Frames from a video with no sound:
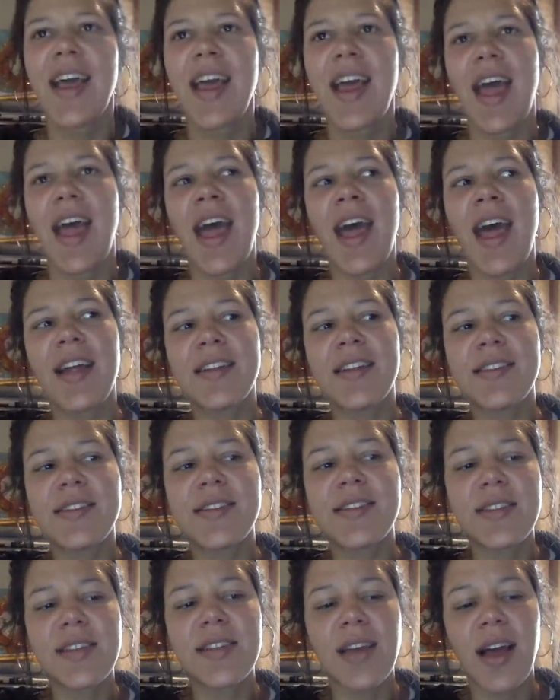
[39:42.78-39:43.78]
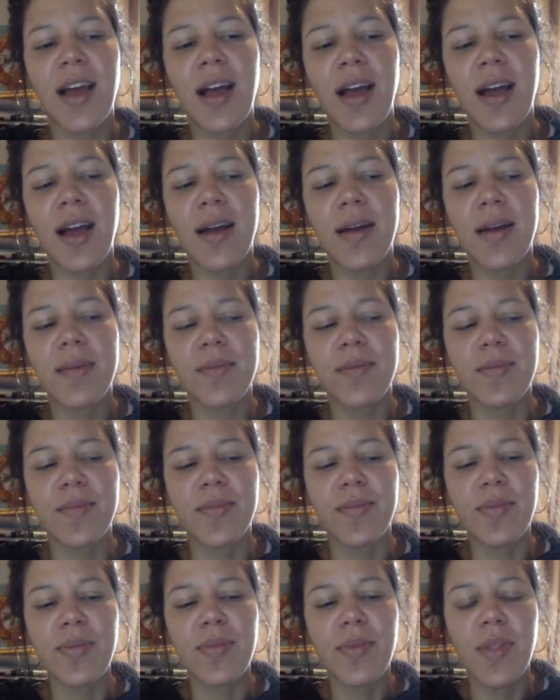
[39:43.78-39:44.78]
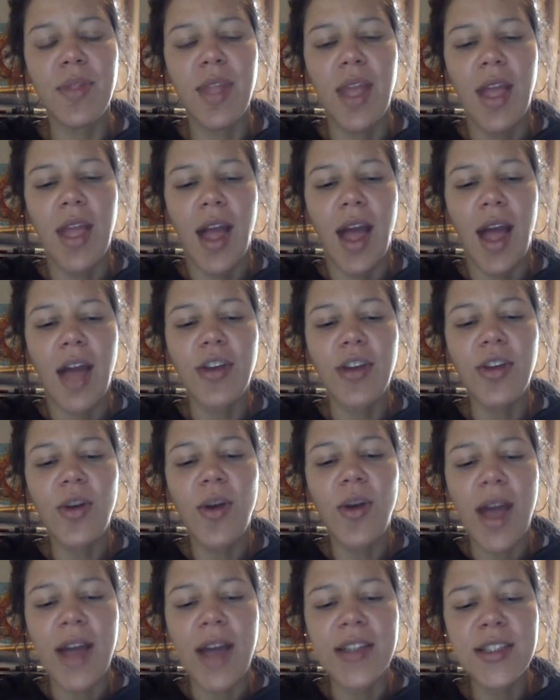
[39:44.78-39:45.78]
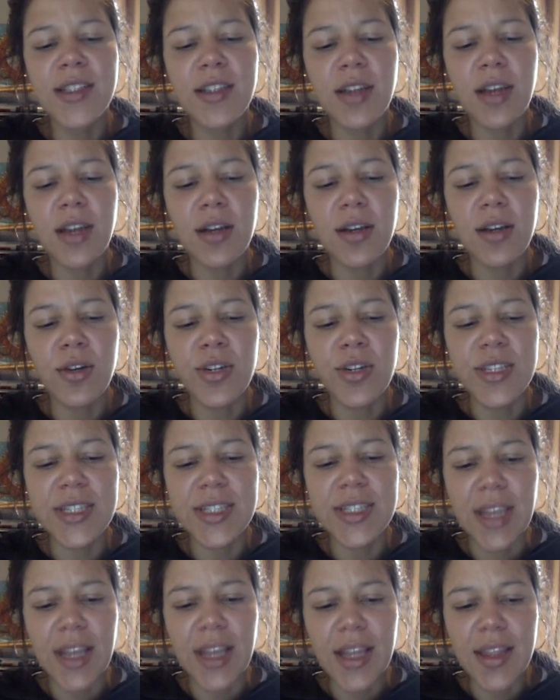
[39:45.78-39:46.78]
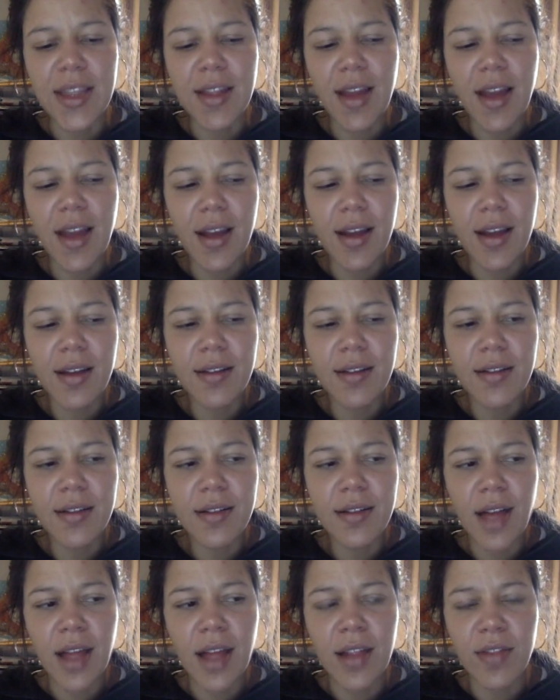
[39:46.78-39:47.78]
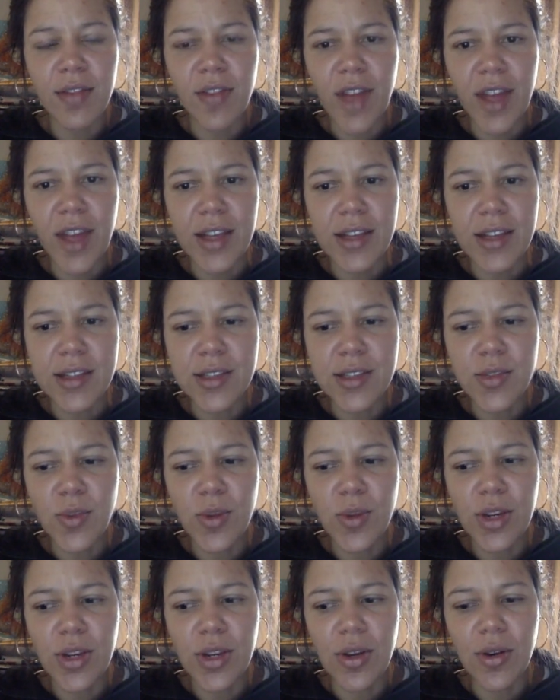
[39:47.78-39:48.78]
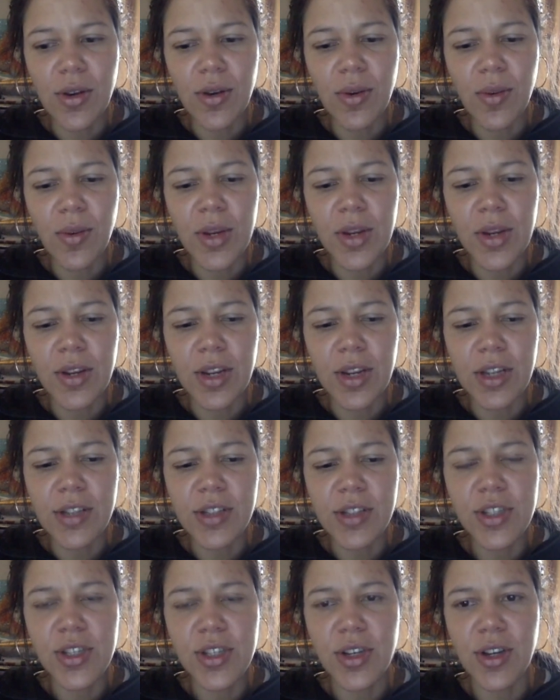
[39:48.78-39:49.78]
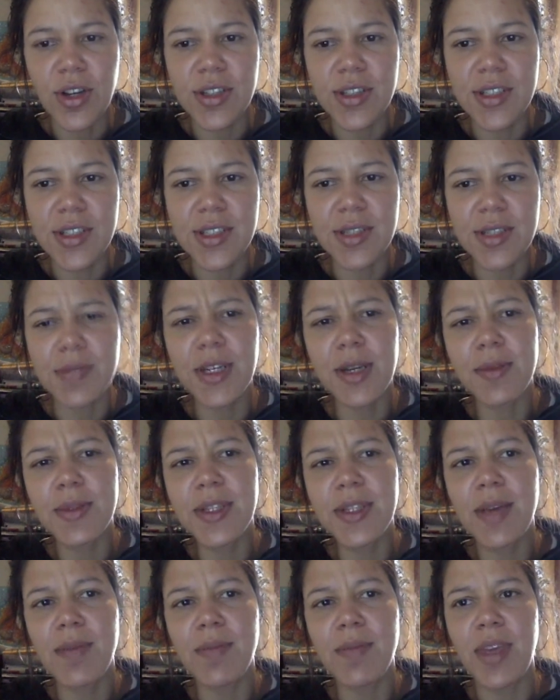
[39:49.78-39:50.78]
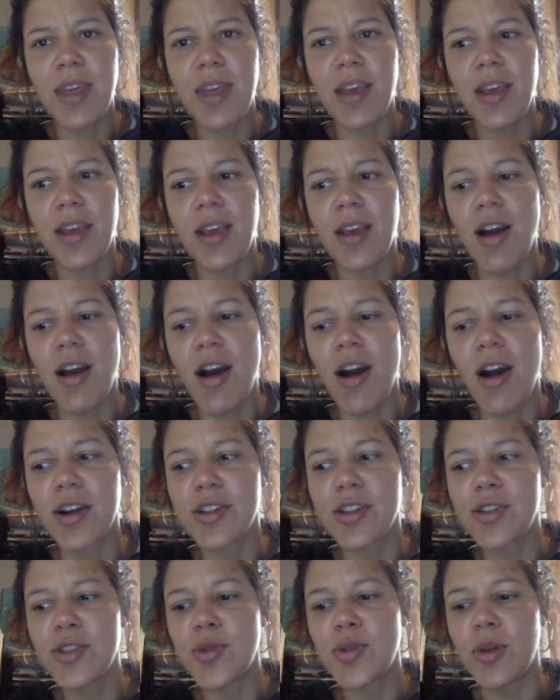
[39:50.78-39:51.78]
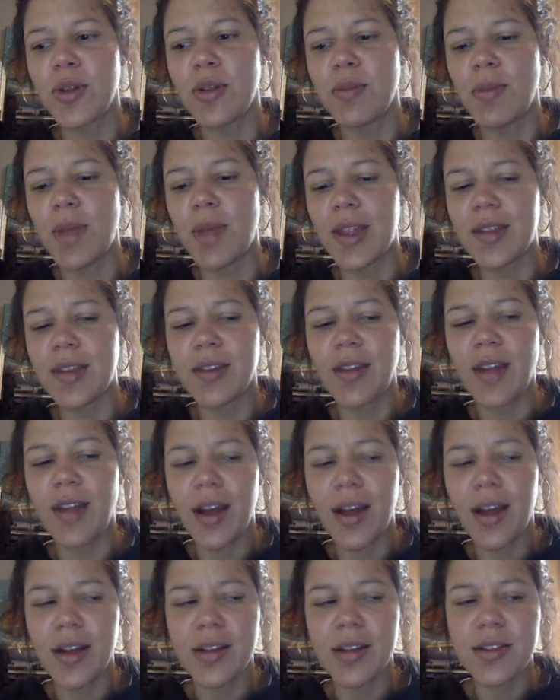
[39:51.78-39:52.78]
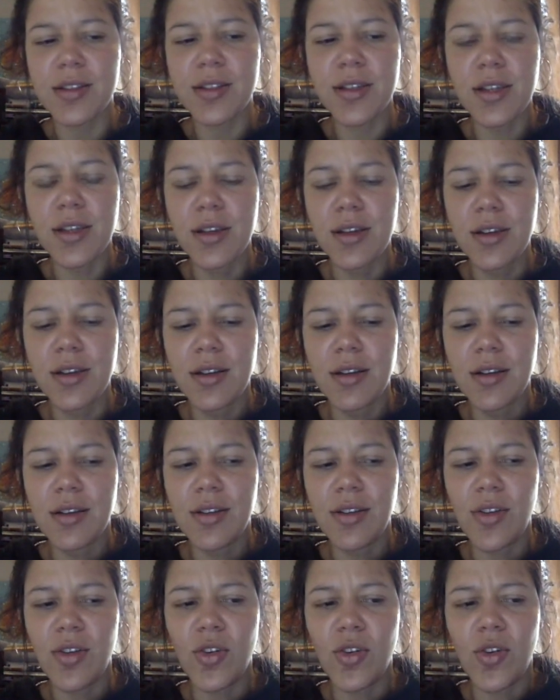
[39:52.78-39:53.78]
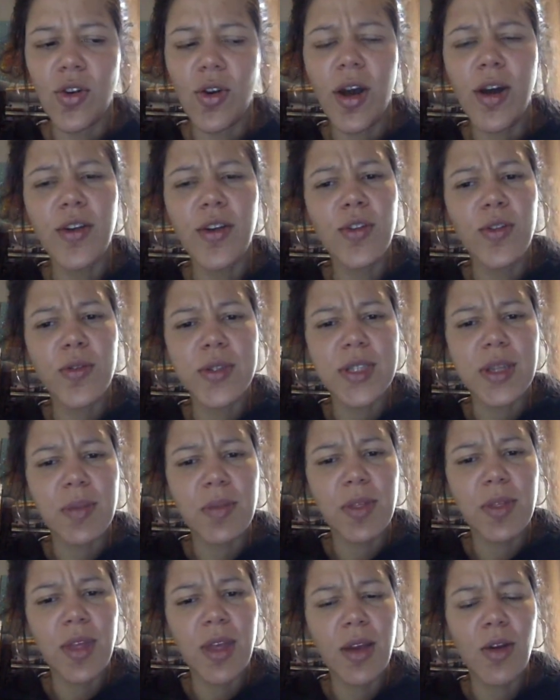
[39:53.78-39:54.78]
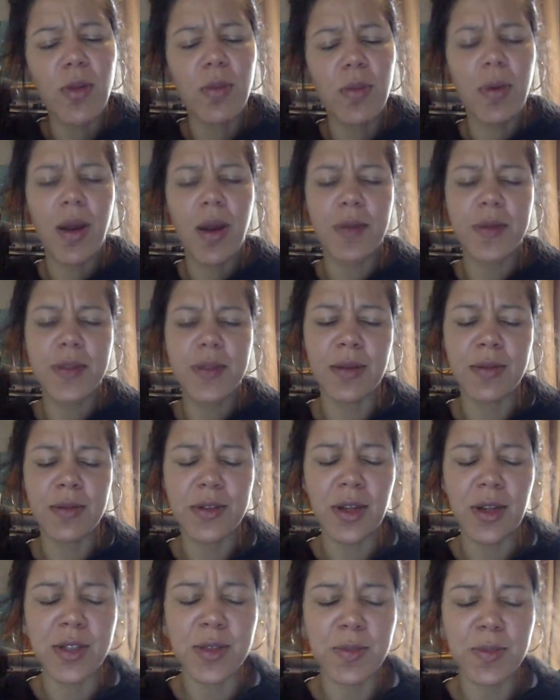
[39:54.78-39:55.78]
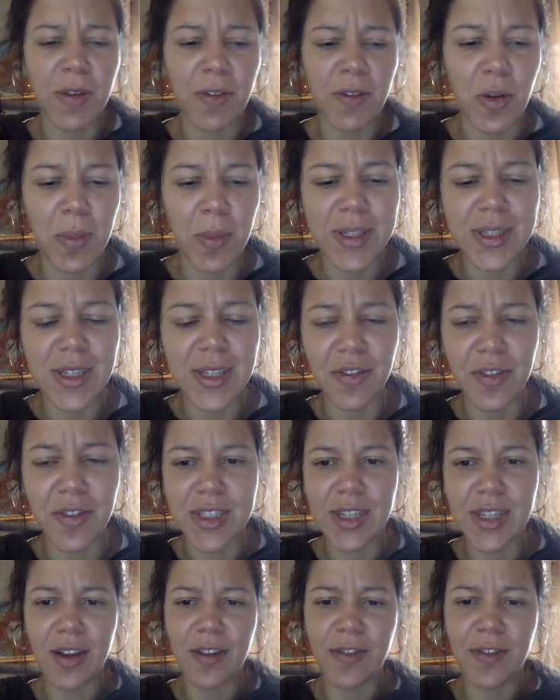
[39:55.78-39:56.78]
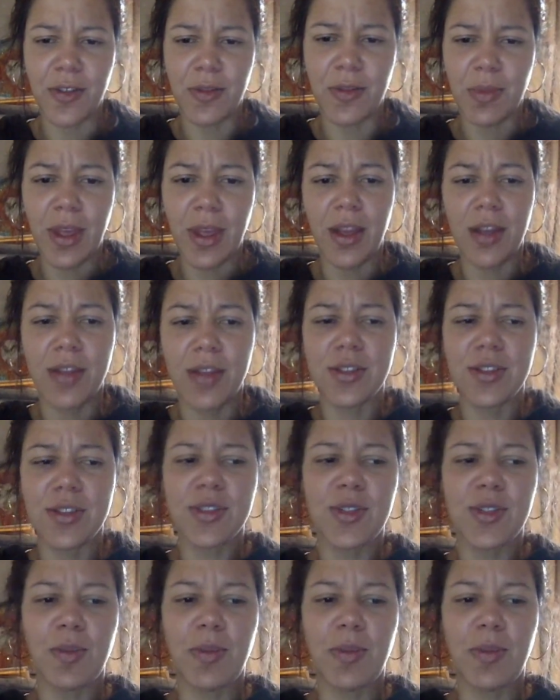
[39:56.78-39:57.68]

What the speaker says: And how do you ask or seek that advice when you need to? Because sometimes it can be hard to admit that you don't know how to do something, or perhaps I'll speak for myself, it's hard for me to